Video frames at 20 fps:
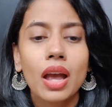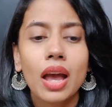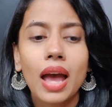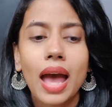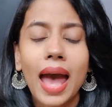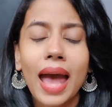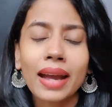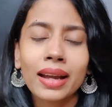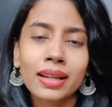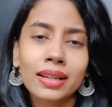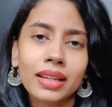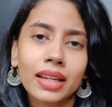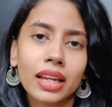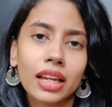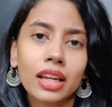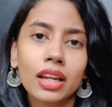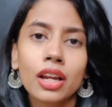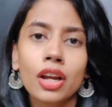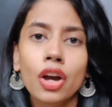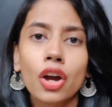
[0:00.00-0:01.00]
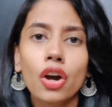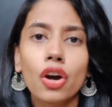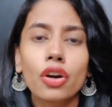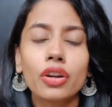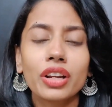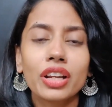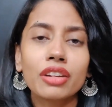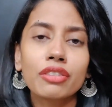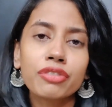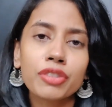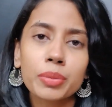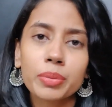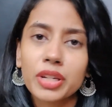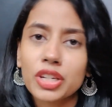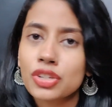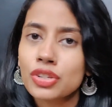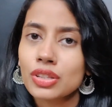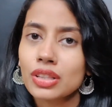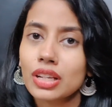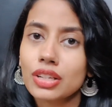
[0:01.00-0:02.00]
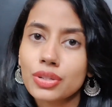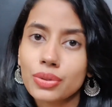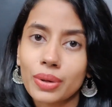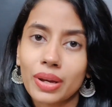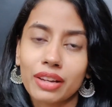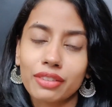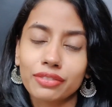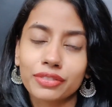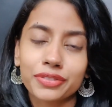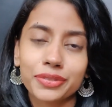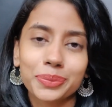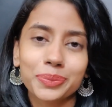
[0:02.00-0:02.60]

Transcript: acne or inflammation that you have.